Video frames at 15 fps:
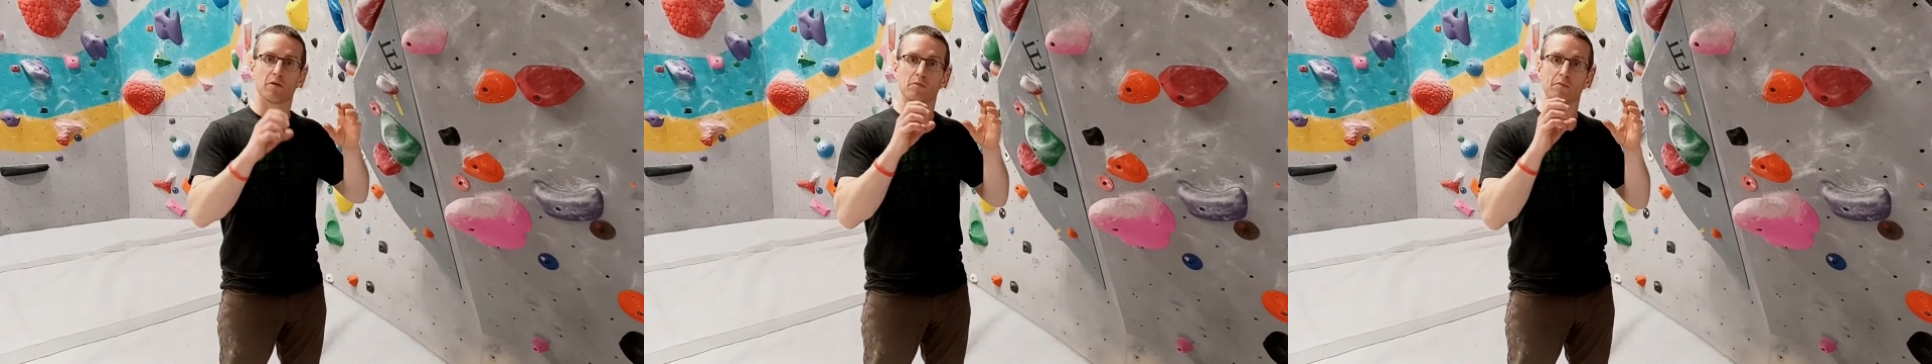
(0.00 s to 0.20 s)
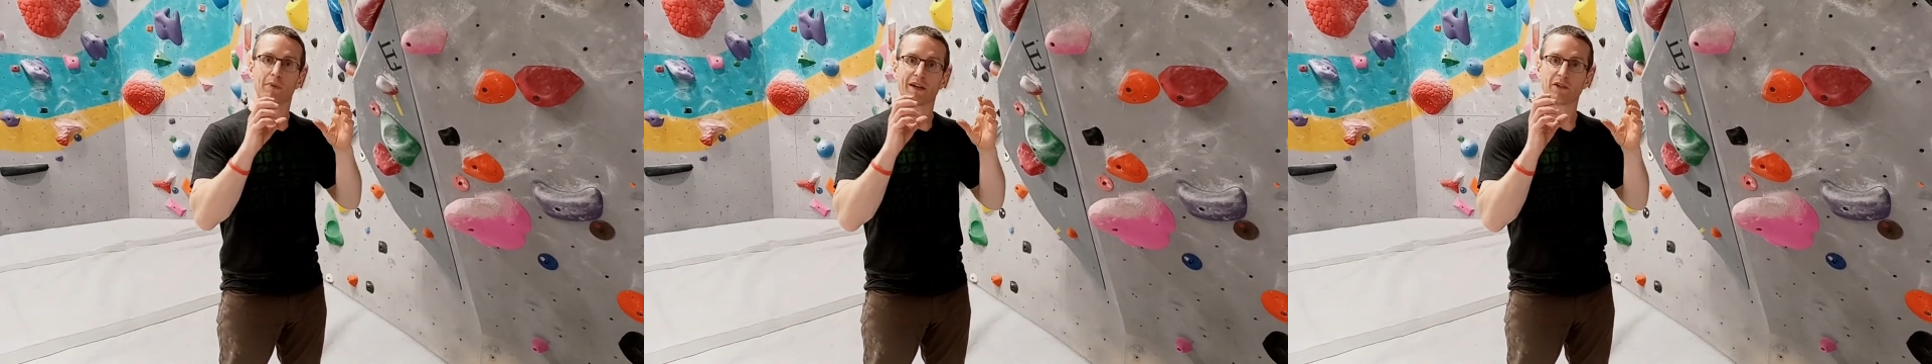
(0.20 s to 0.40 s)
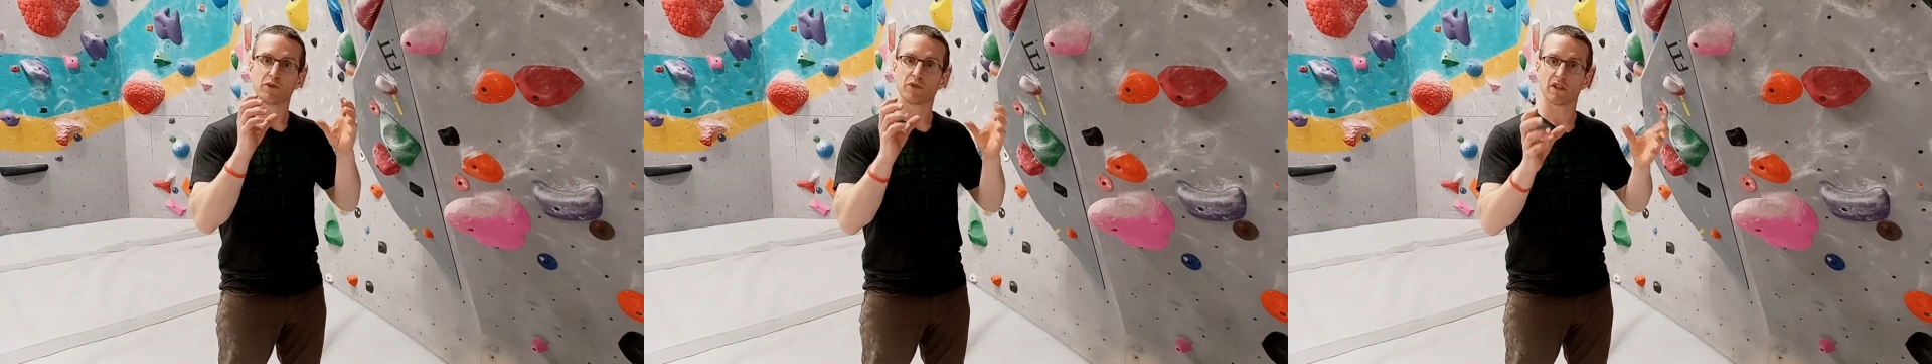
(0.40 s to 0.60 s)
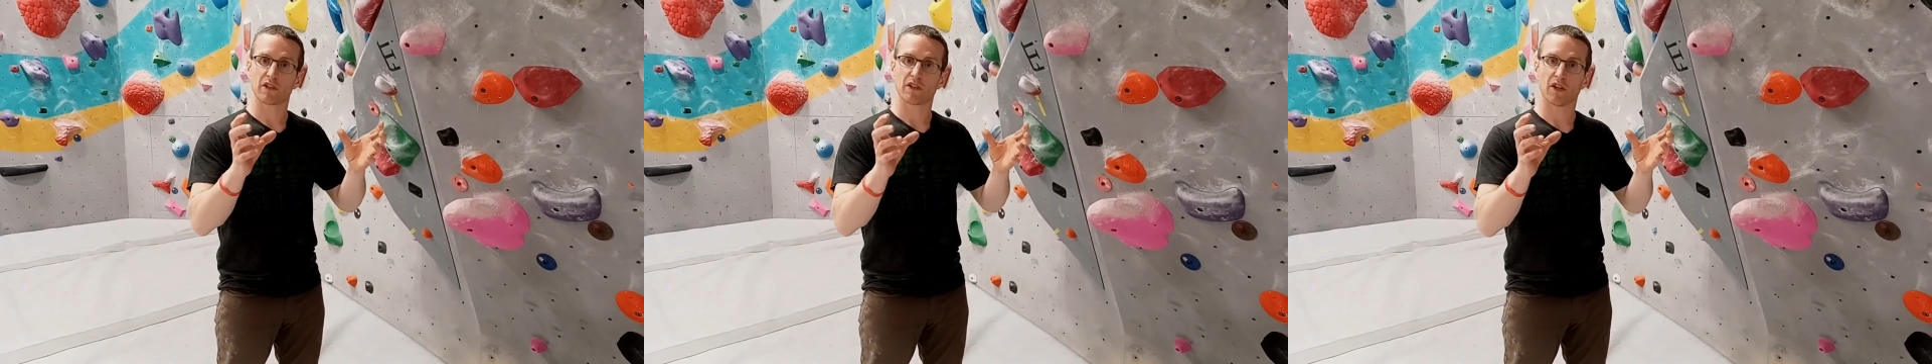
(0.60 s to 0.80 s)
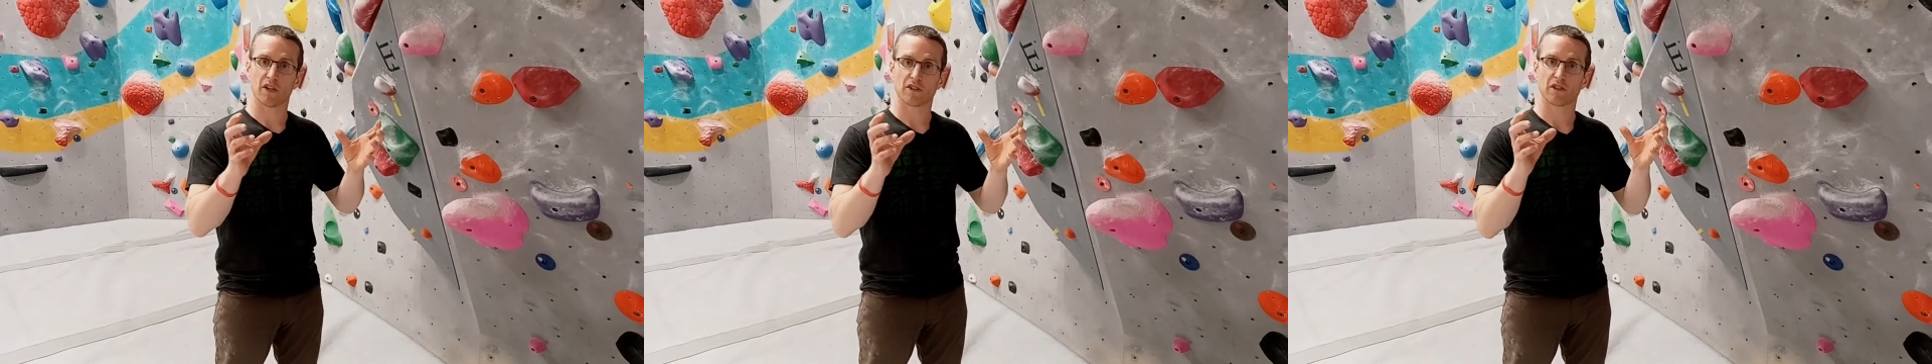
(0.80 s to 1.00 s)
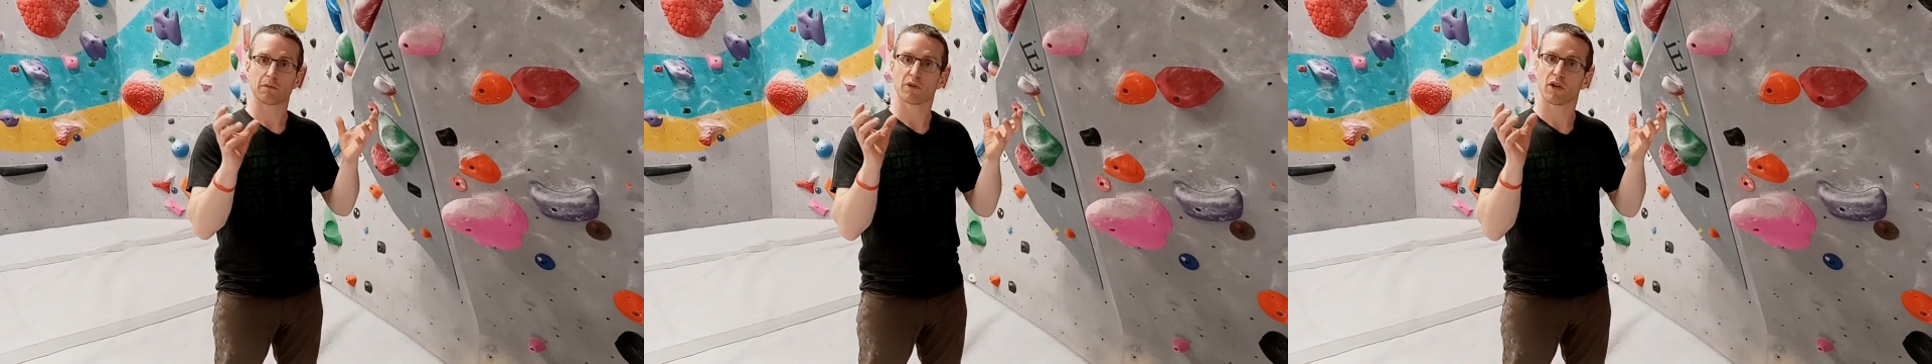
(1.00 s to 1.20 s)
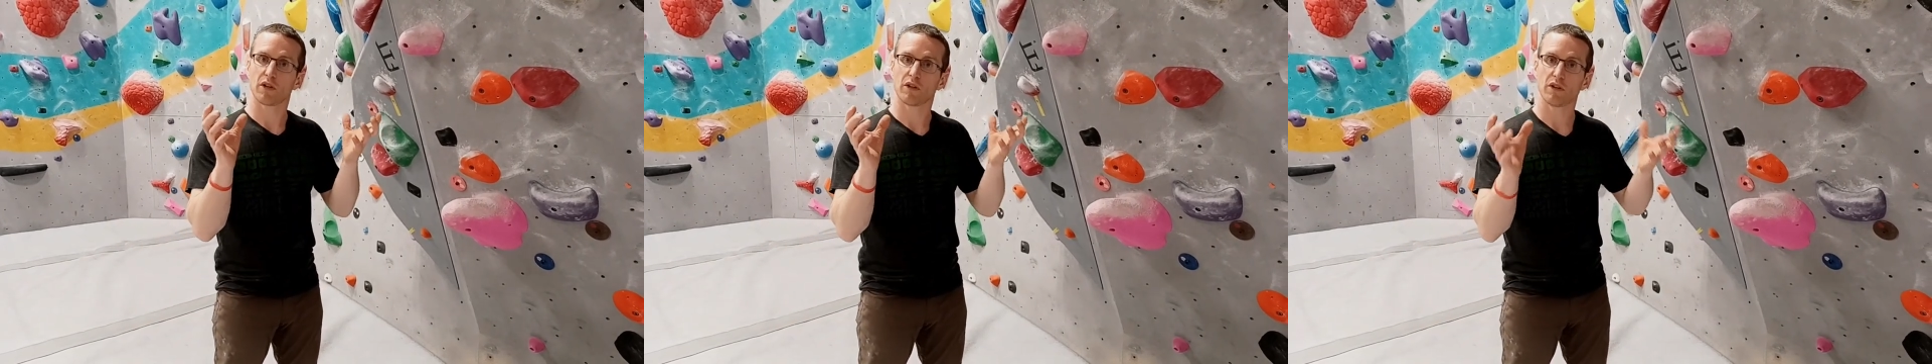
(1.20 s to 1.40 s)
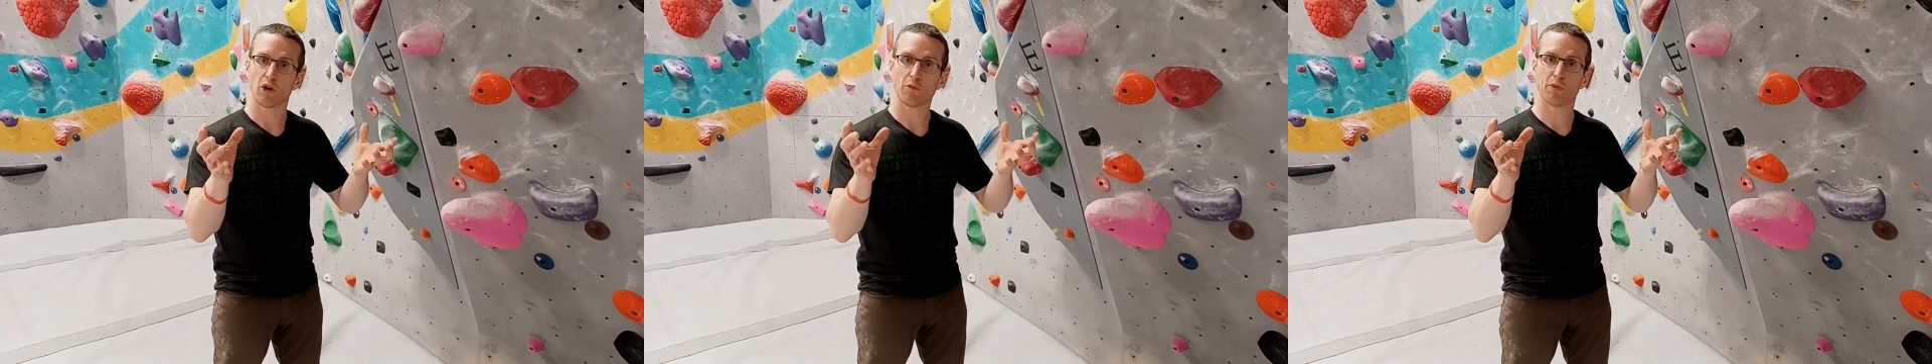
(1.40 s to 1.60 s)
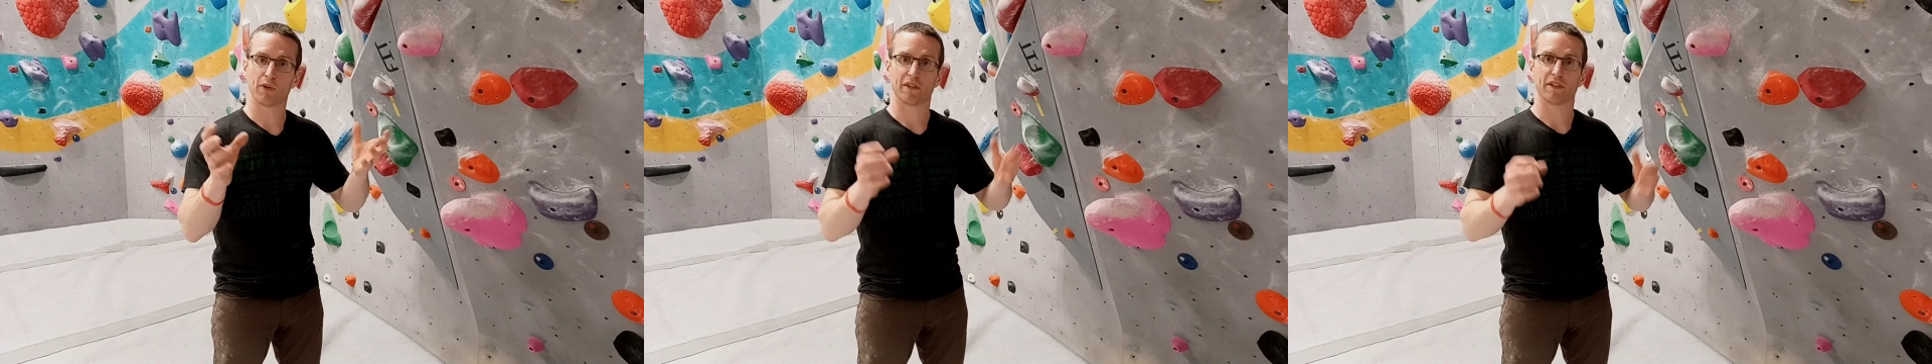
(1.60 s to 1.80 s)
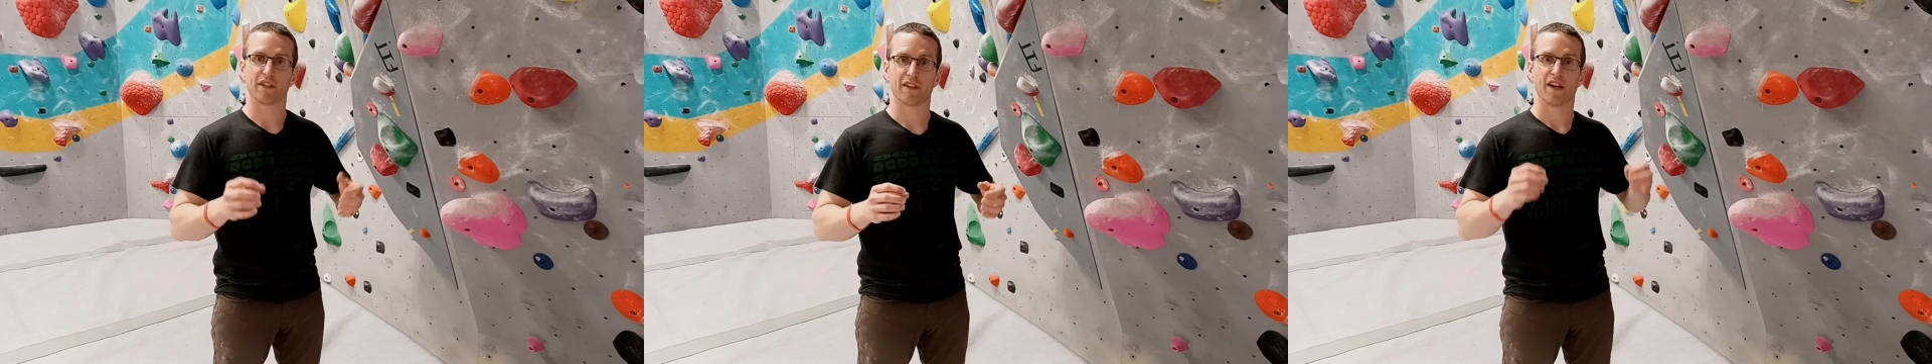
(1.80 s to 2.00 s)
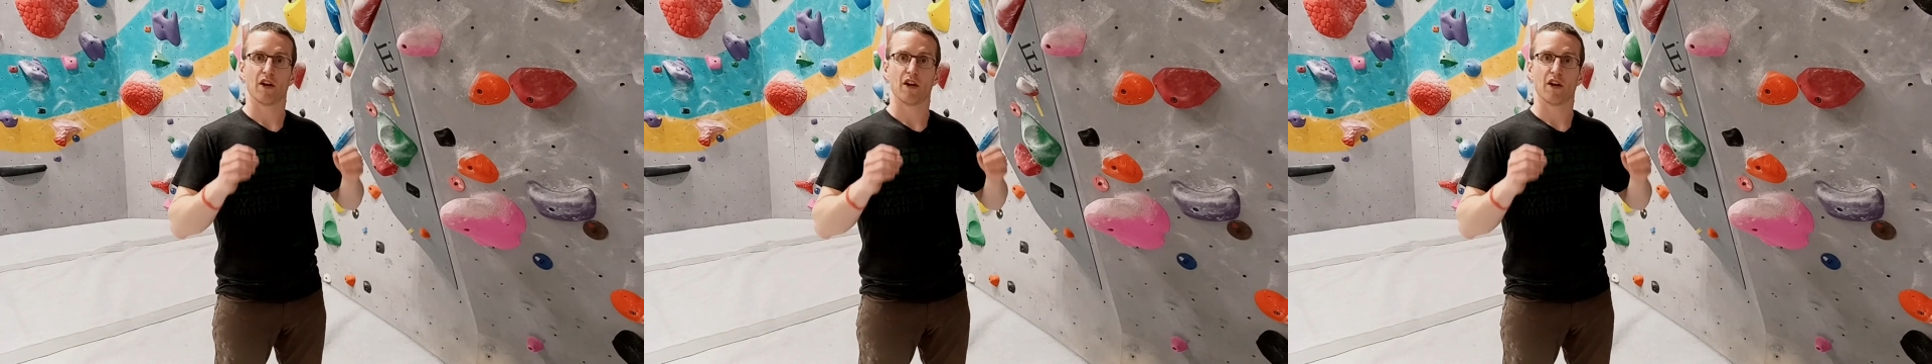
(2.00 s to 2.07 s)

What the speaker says: by using a concept called low pointing,